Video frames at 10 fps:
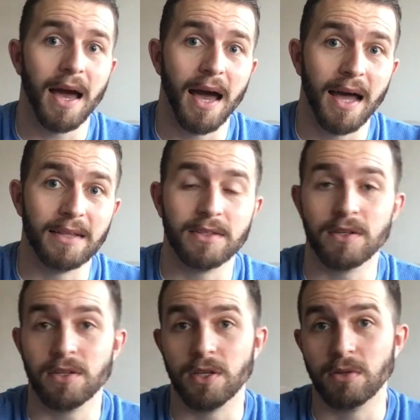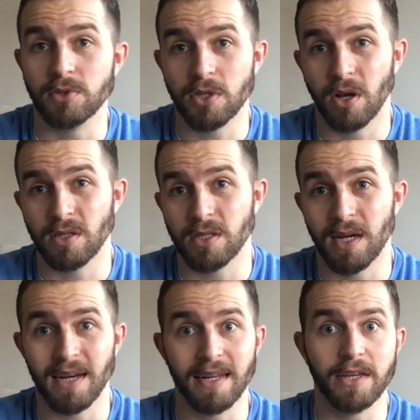and you start to
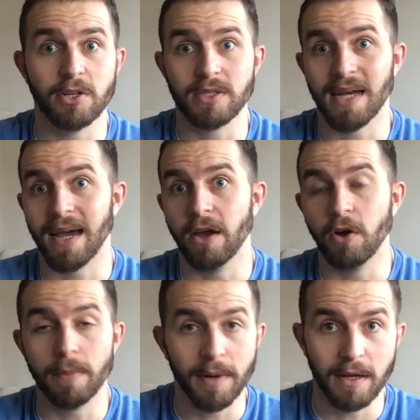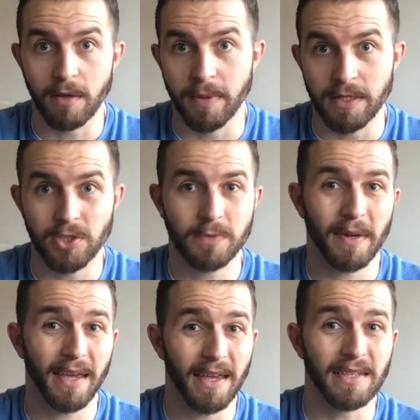clean your diet up a little bit just
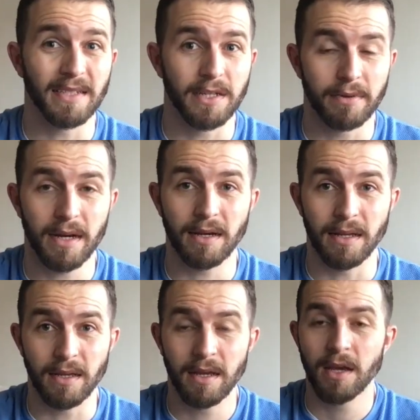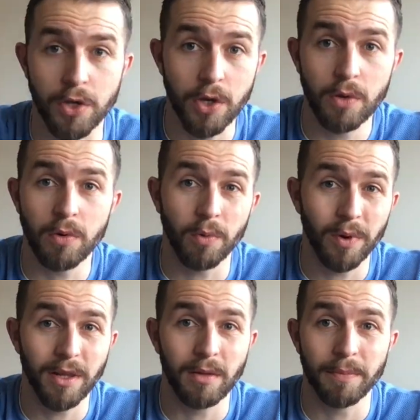by eating correctly, you
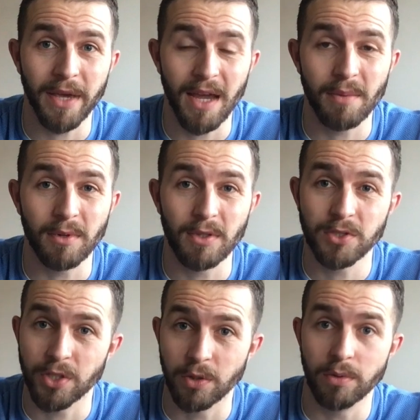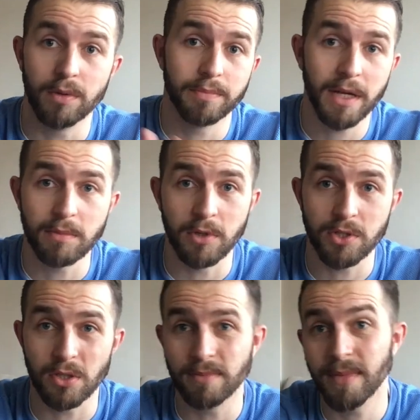will be able to build
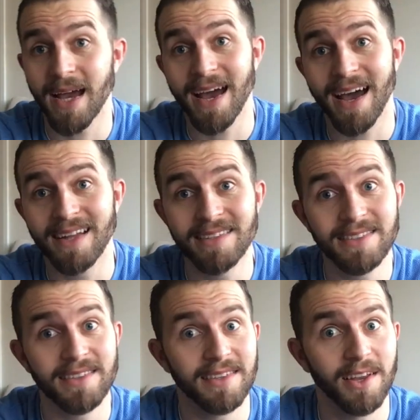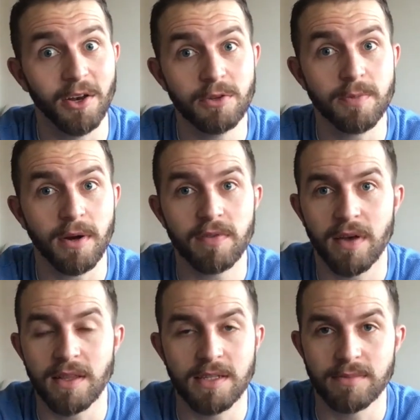muscle and lose body
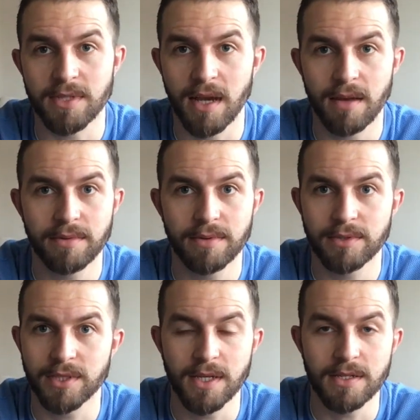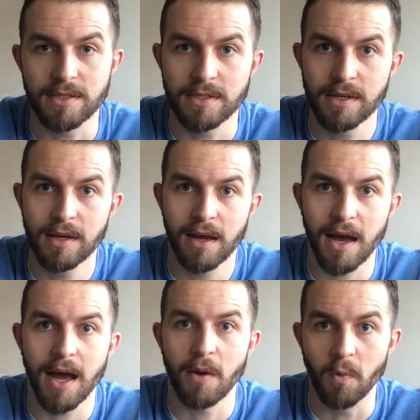fat at the same time. Jesus,
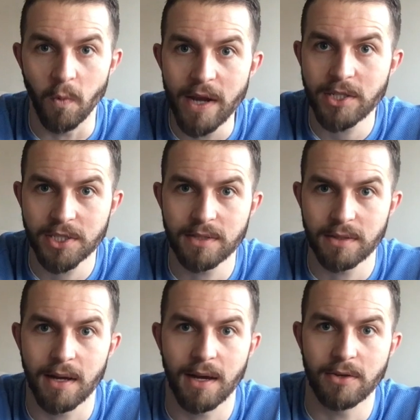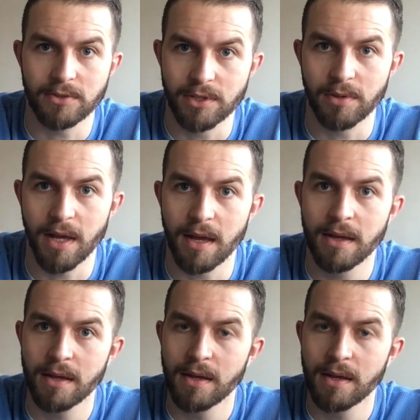I wish that I could do that,